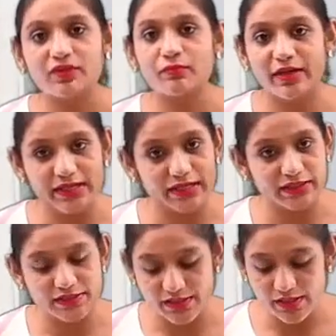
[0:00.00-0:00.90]

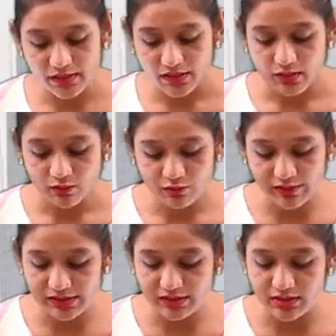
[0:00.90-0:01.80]
mediated
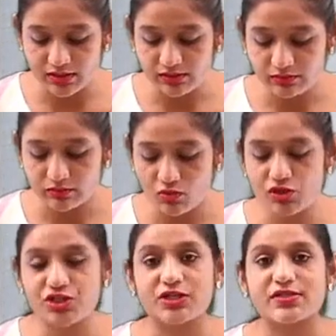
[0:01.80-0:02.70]
with the
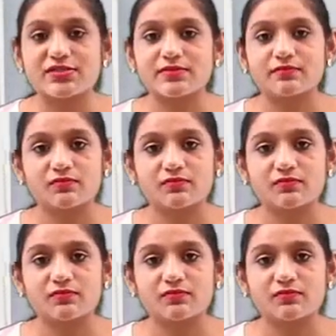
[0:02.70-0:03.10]
motions.